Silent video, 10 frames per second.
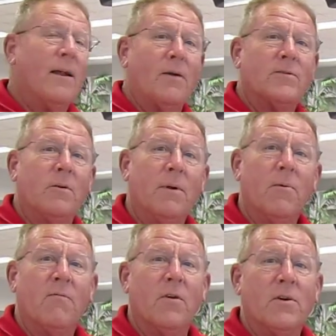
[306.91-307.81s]
also be
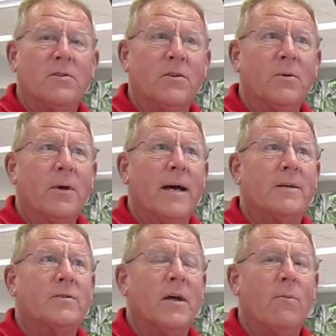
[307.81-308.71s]
referred to
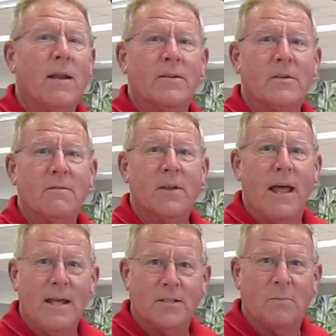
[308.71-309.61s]
as a relative
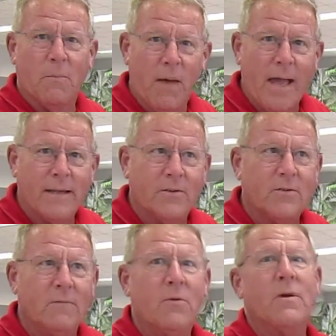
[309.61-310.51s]
enhancement
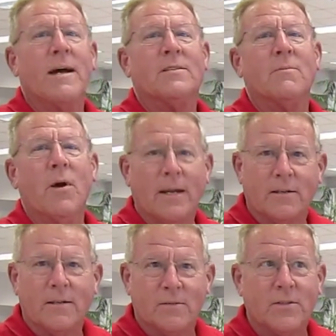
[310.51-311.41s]
package. If you've got some
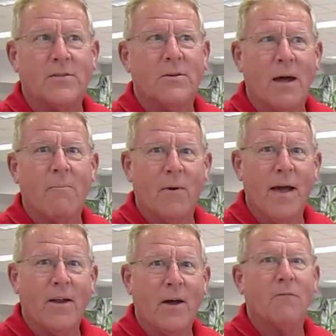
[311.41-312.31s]
relatives that you're not
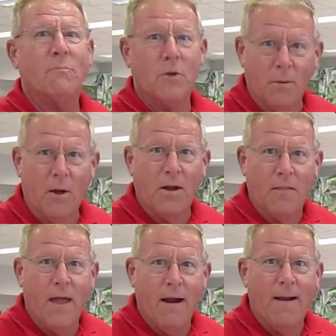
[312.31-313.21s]
proud of, put them under
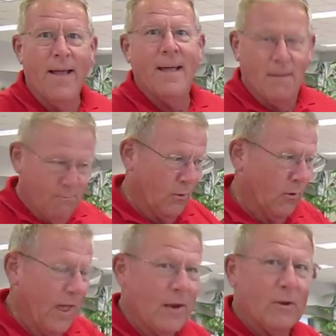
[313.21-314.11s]
there,
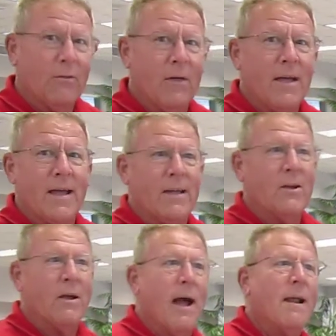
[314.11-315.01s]
pull that little thing, and
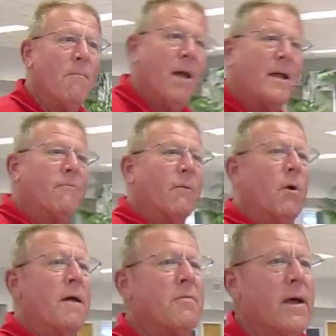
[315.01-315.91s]
you got it made from
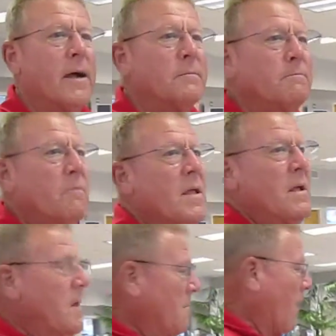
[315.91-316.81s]
right there.
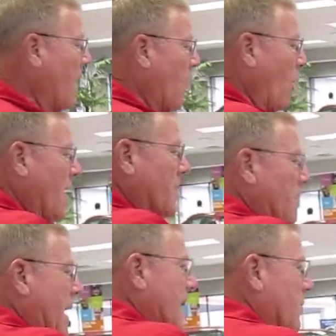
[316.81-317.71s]
By the way, the
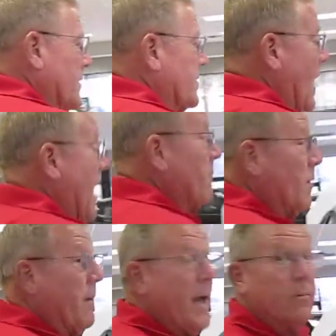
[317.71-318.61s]
batteries, the
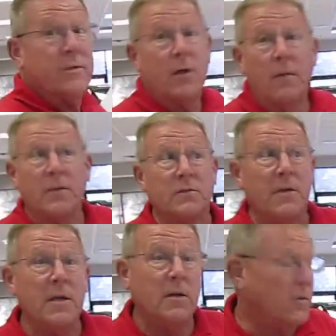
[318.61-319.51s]
hybrid batteries on this
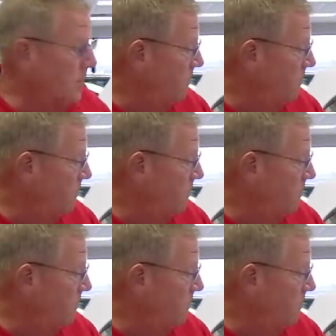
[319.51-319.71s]
vehicle